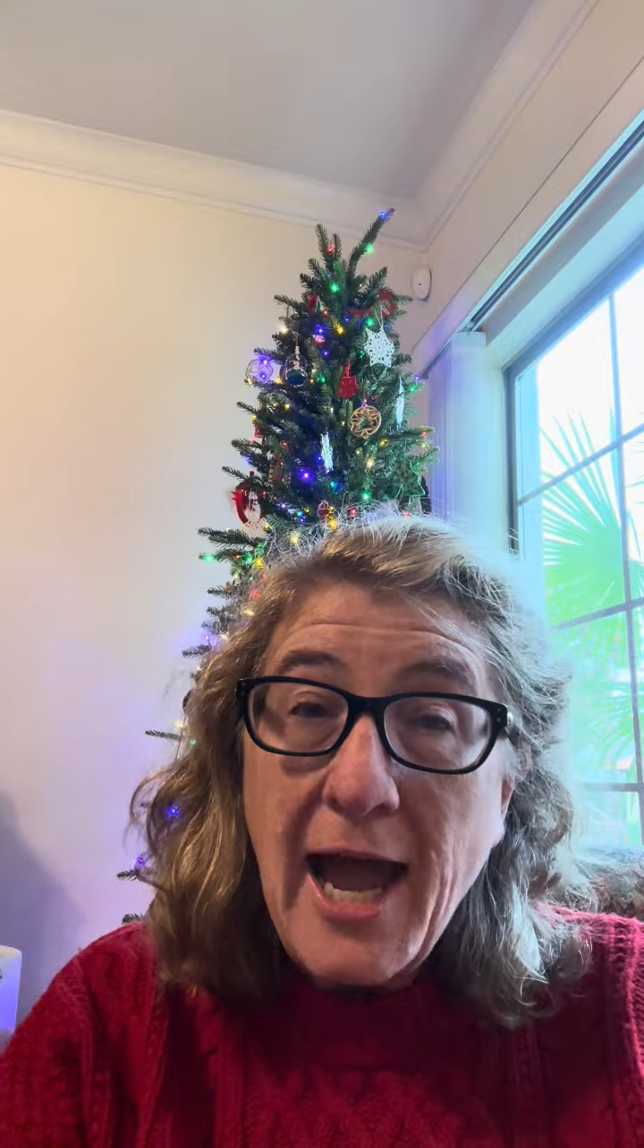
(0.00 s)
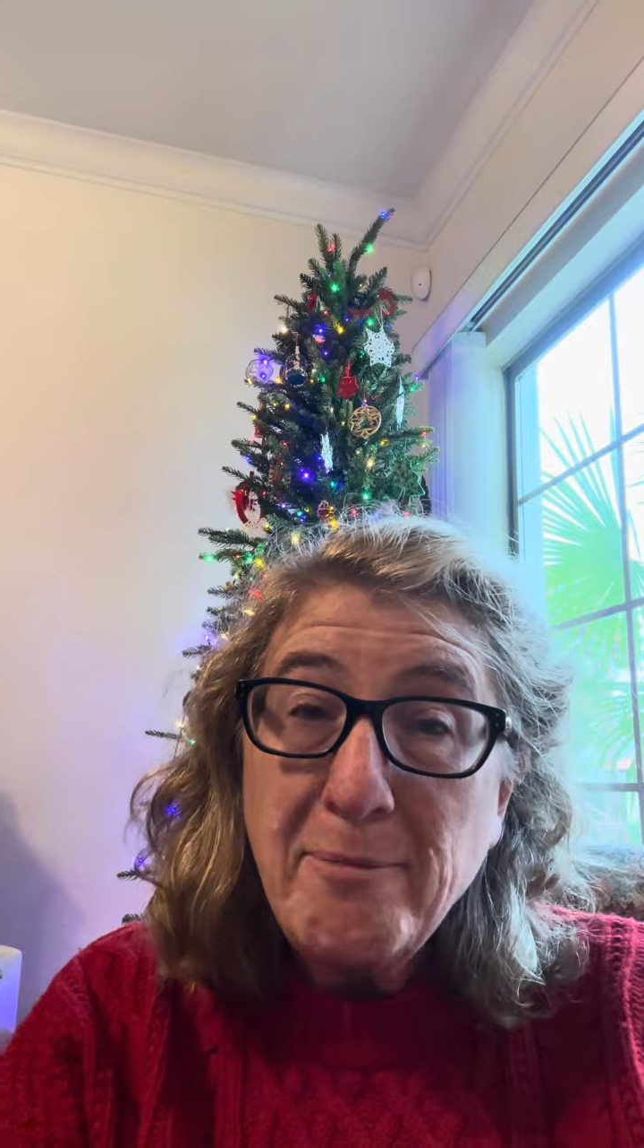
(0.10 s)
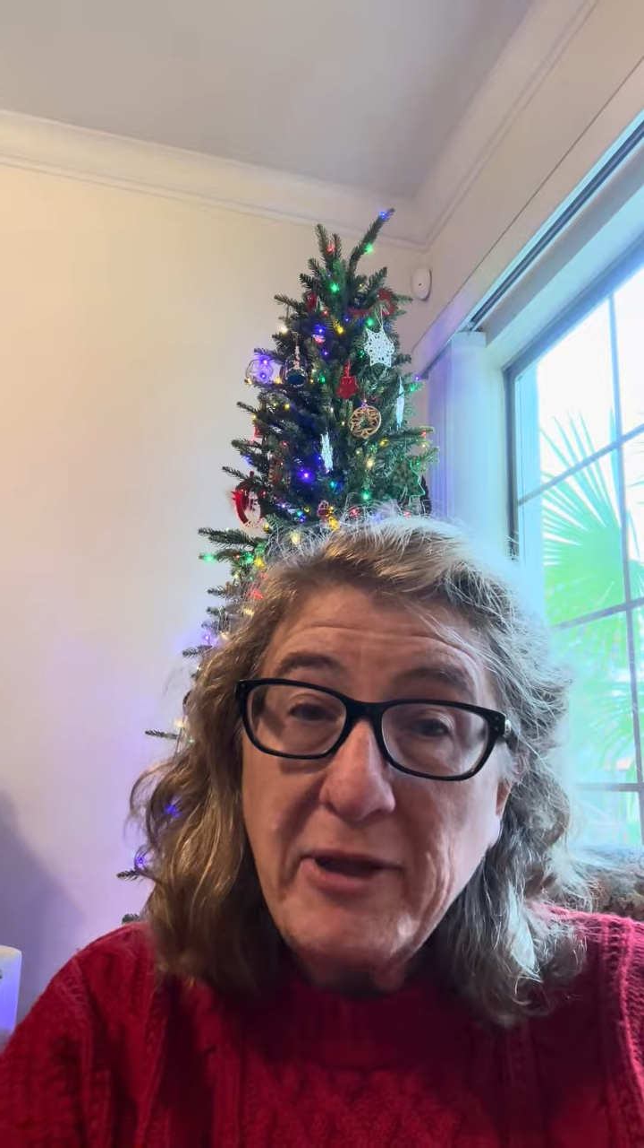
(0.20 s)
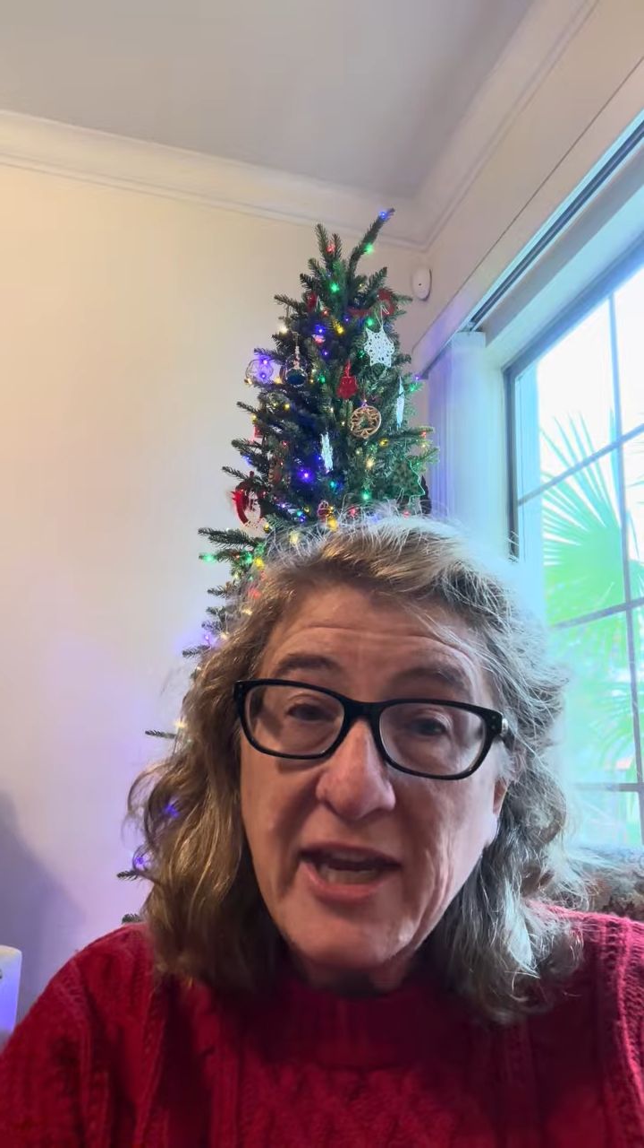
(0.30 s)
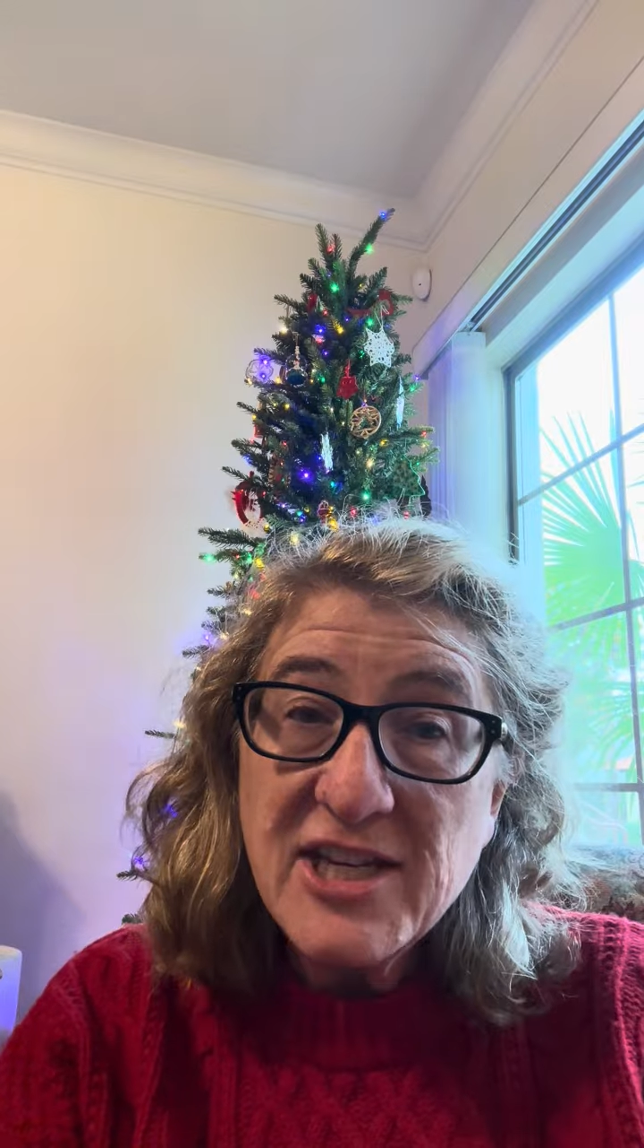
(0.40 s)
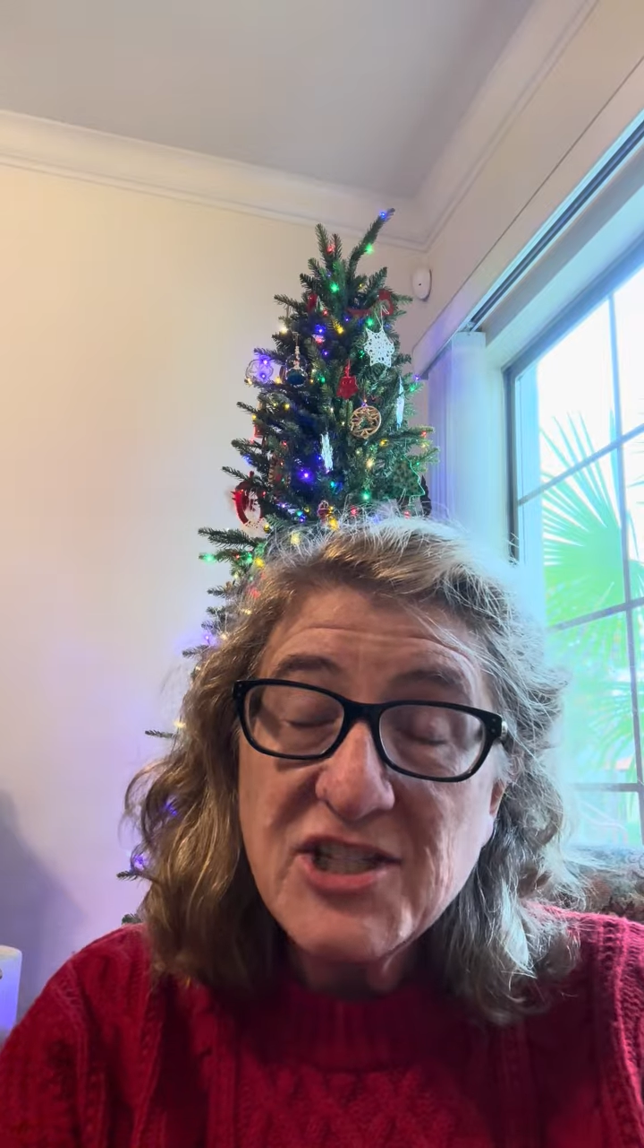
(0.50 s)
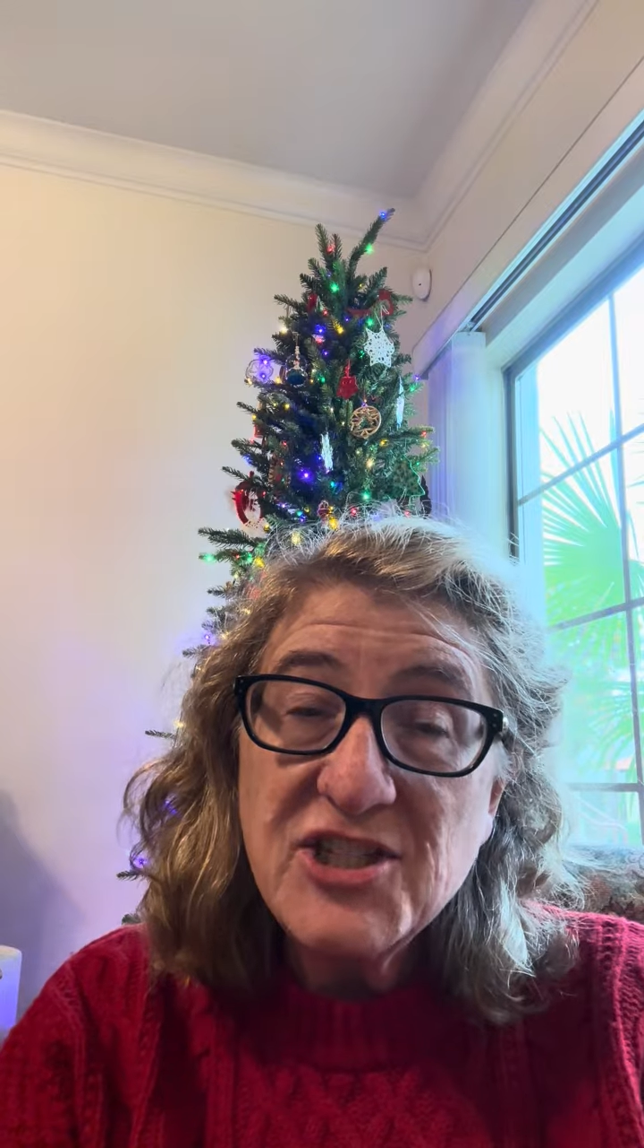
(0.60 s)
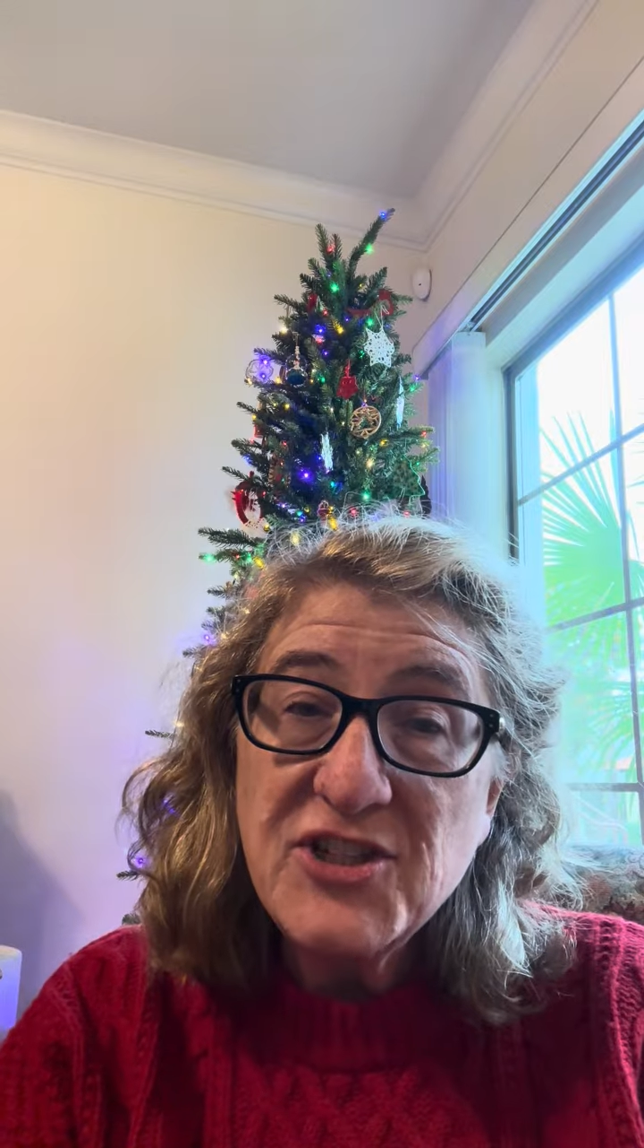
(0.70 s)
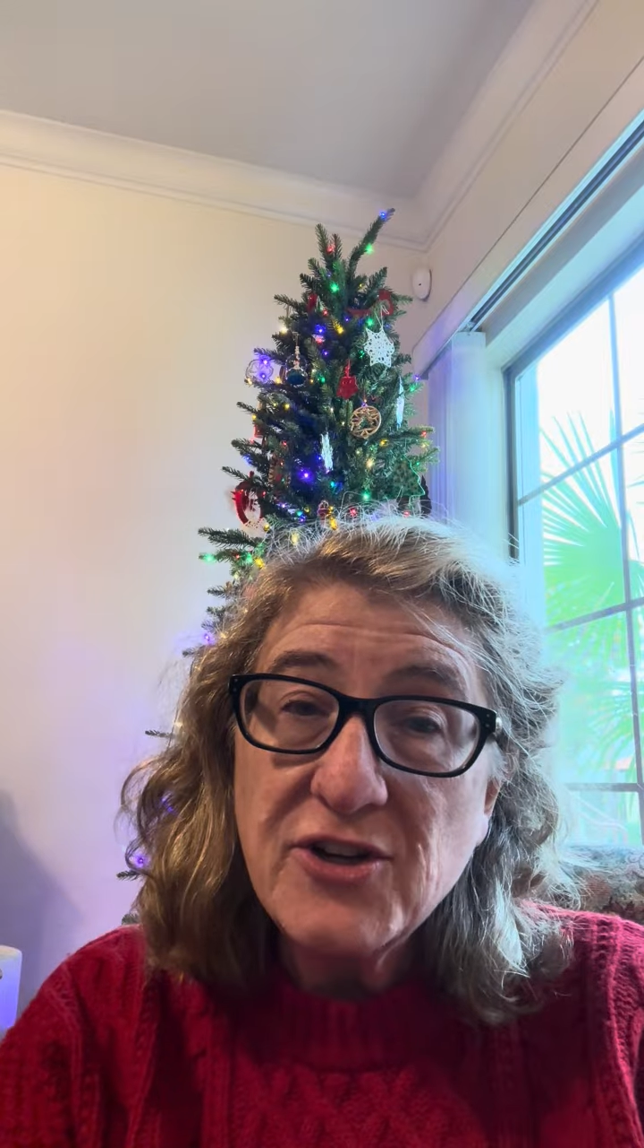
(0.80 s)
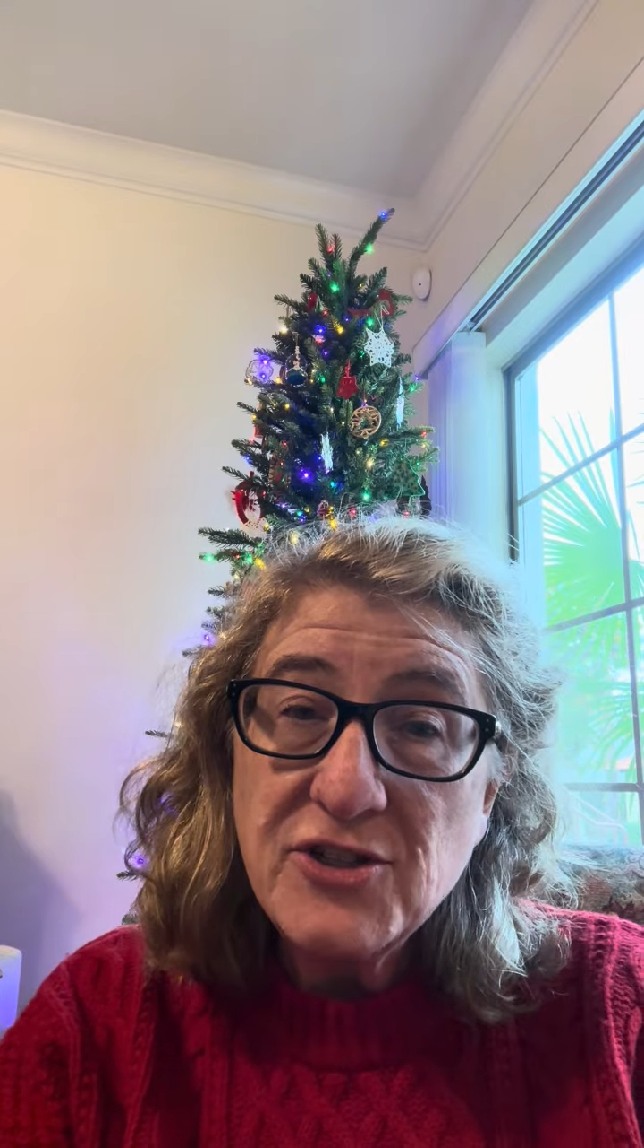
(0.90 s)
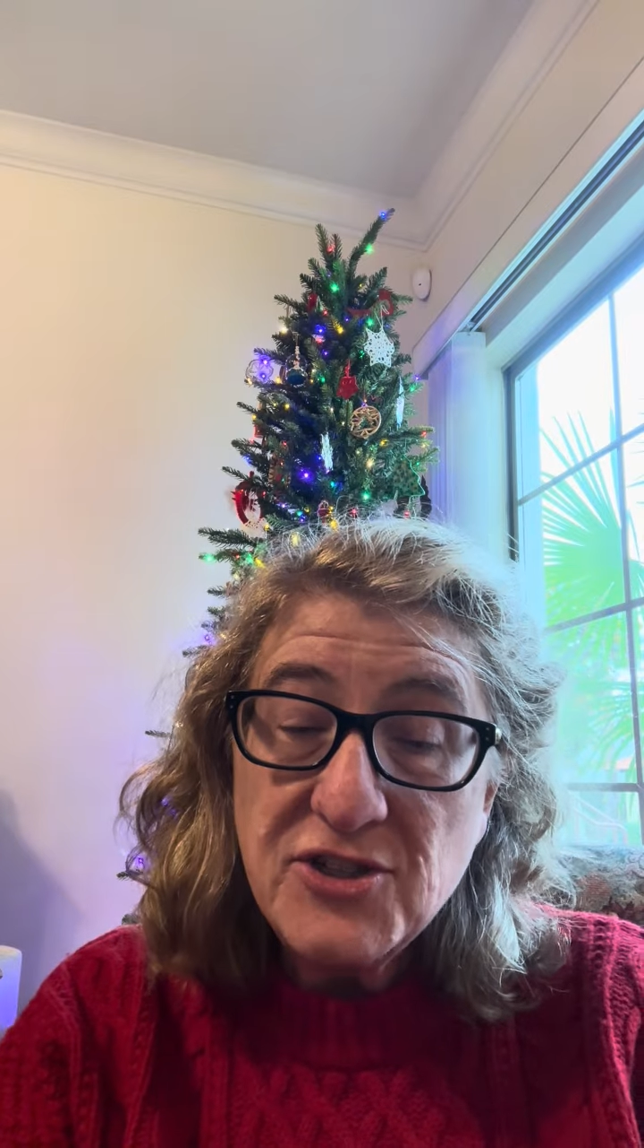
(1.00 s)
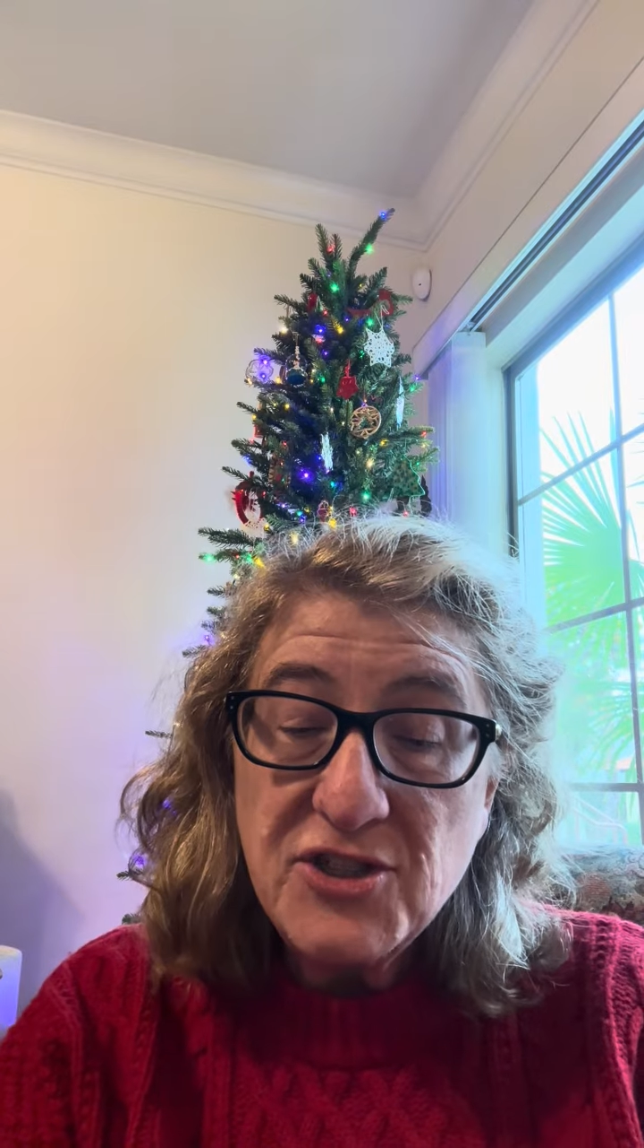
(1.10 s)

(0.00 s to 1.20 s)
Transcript: applications are